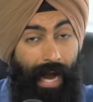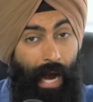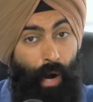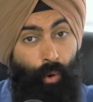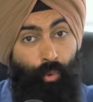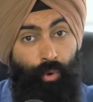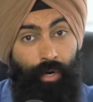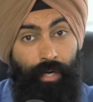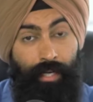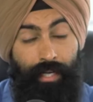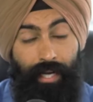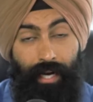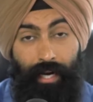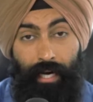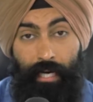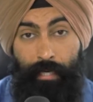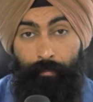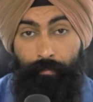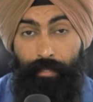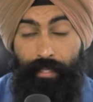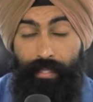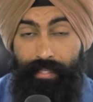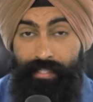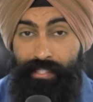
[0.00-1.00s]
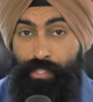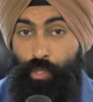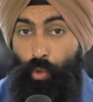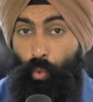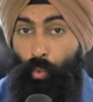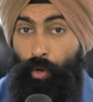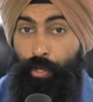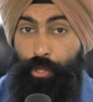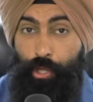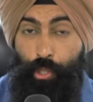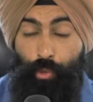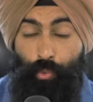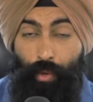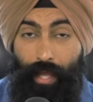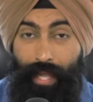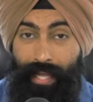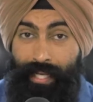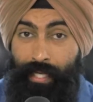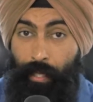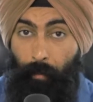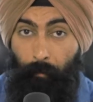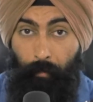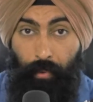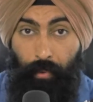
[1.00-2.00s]
Our economy is going through
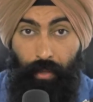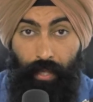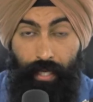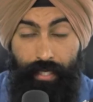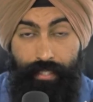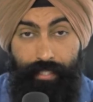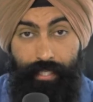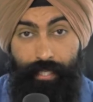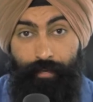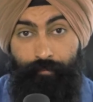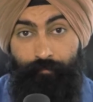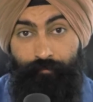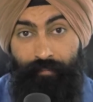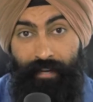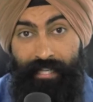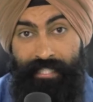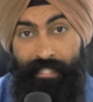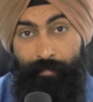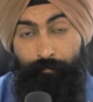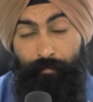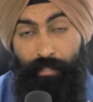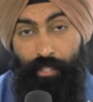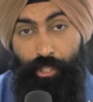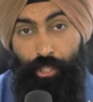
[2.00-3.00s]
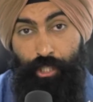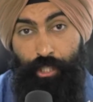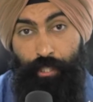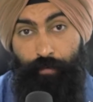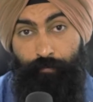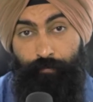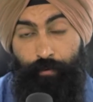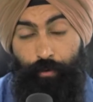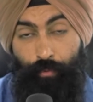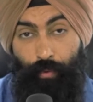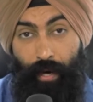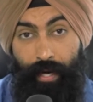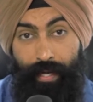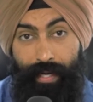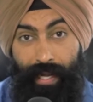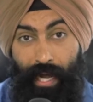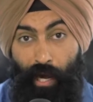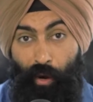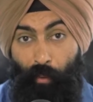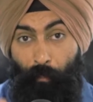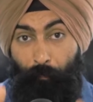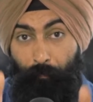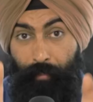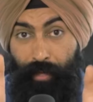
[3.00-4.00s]
a complete investment shift right
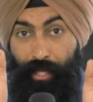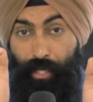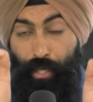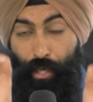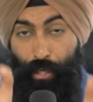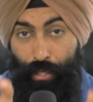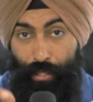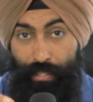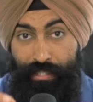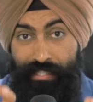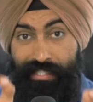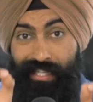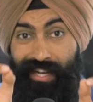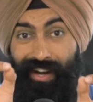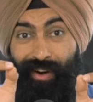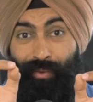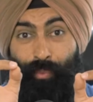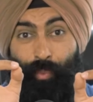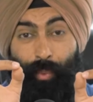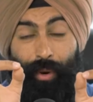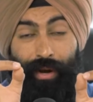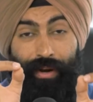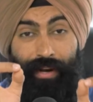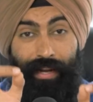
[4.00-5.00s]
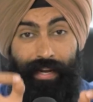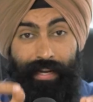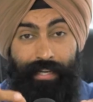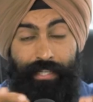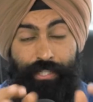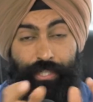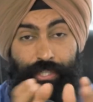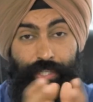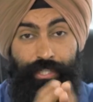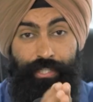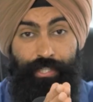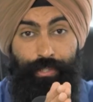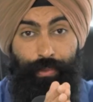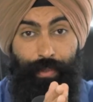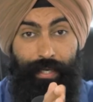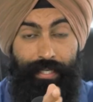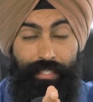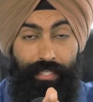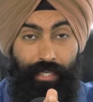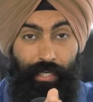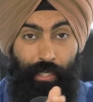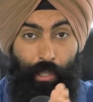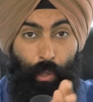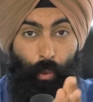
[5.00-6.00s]
now because of where interest
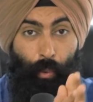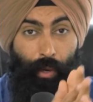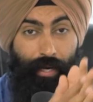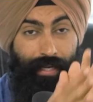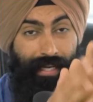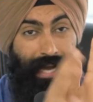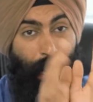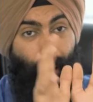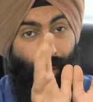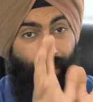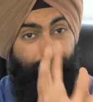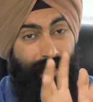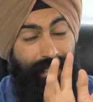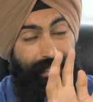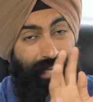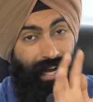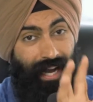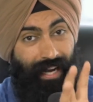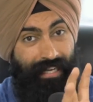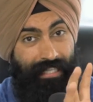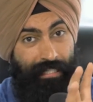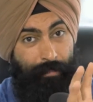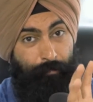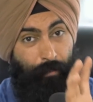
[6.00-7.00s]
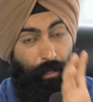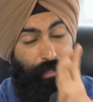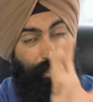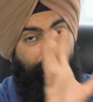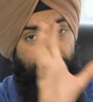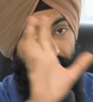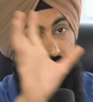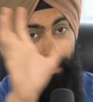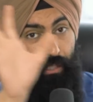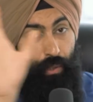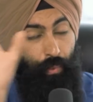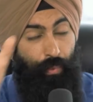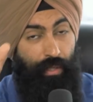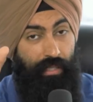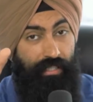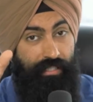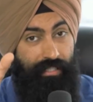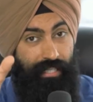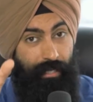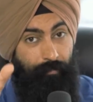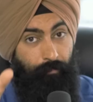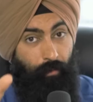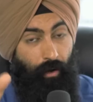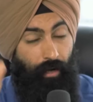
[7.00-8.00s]
rates are going. Now, I already talked about this in the real
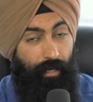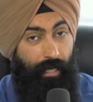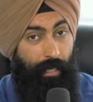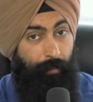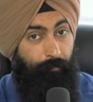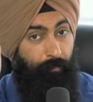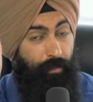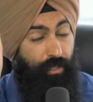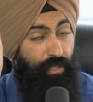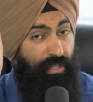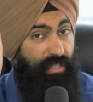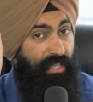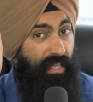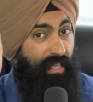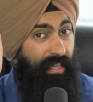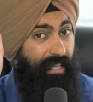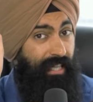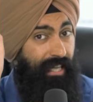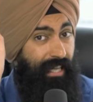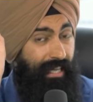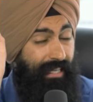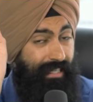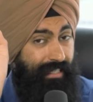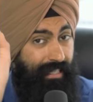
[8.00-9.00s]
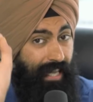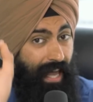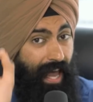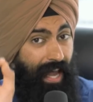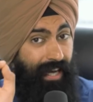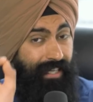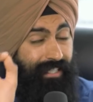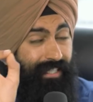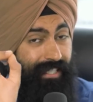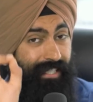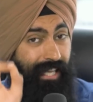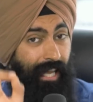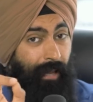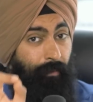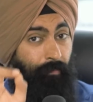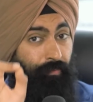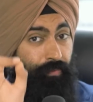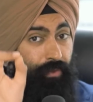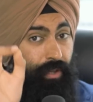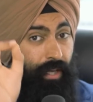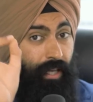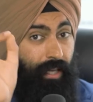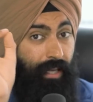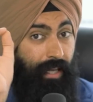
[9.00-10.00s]
estate market, but you're seeing the exact same
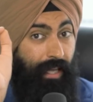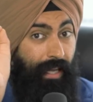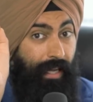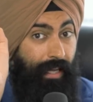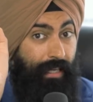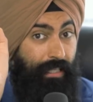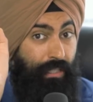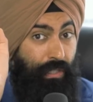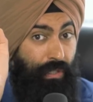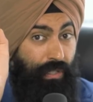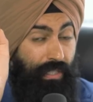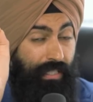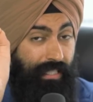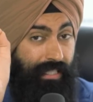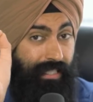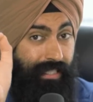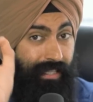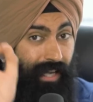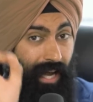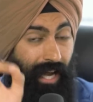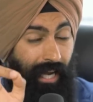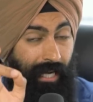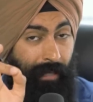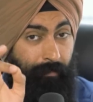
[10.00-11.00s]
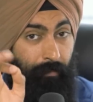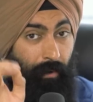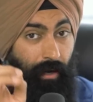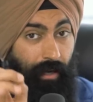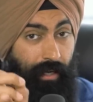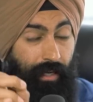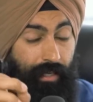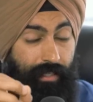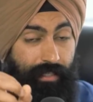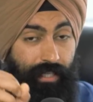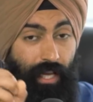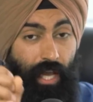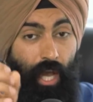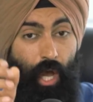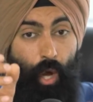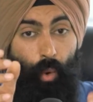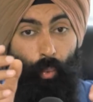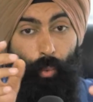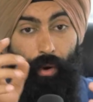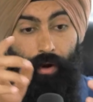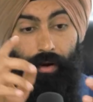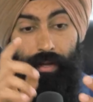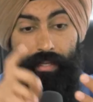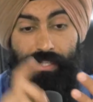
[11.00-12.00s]
thing into the stock market,
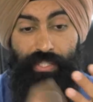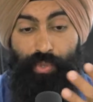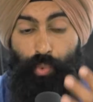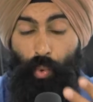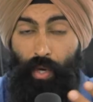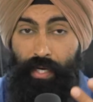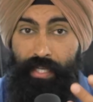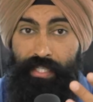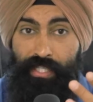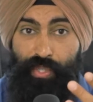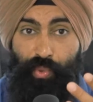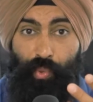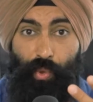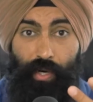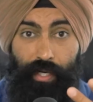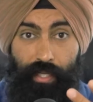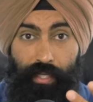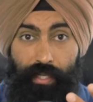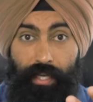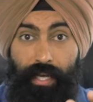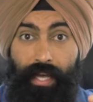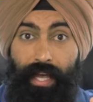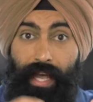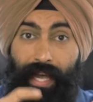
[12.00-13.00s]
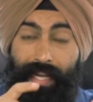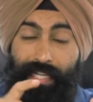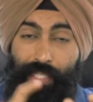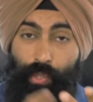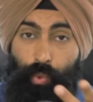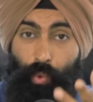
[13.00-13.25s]
where in 2020 and